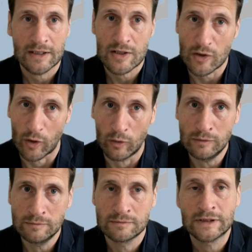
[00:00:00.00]

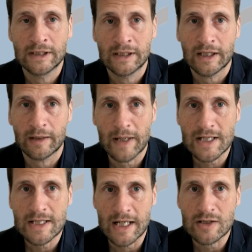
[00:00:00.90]
So it
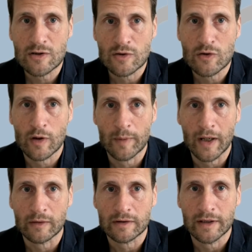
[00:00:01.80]
makes sense to talk
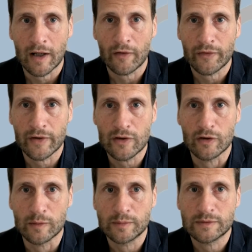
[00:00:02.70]
about the health in
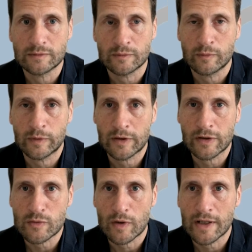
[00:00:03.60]
Europe,
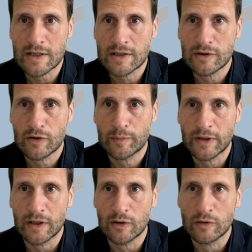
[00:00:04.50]
because what is the
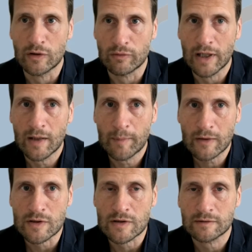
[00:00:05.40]
European Union really
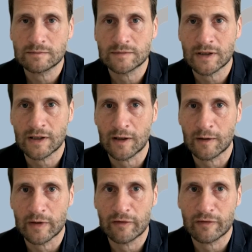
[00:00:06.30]
about?
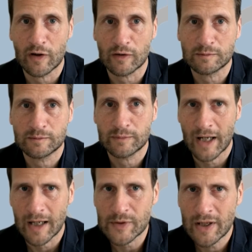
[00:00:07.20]
If not
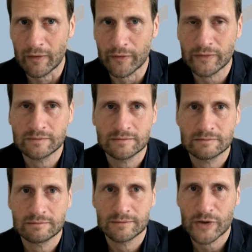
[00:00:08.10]
perhaps health,
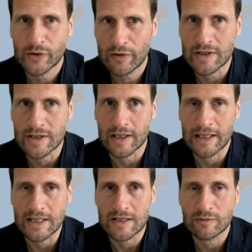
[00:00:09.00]
security at
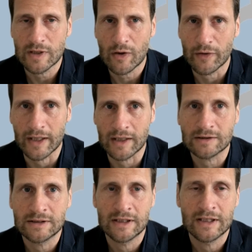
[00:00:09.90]
least, we know
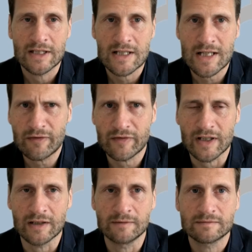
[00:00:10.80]
that,
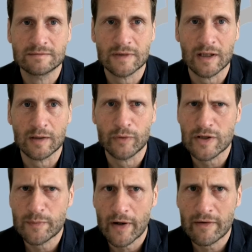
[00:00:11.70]
safety,
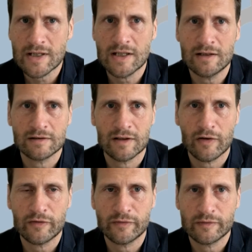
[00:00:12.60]
prosperity, a
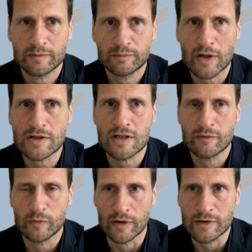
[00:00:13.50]
lot of
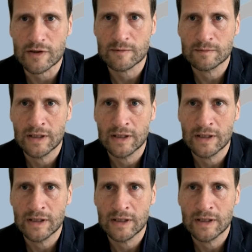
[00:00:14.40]
positive words.